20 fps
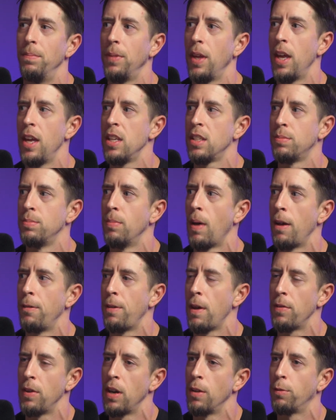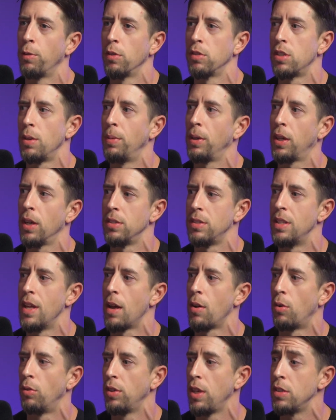he's my favorite influencer because
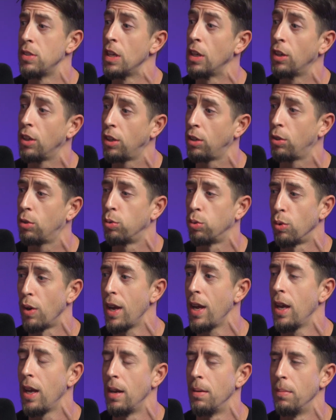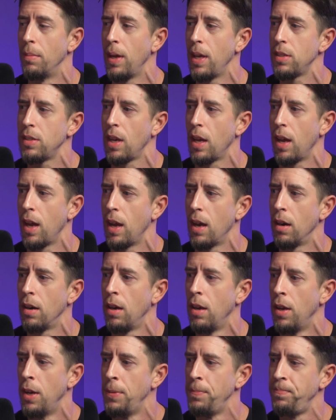not only is he great and amazing at
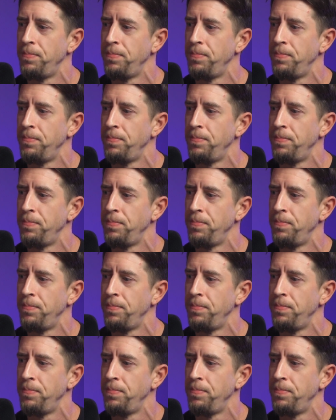hair,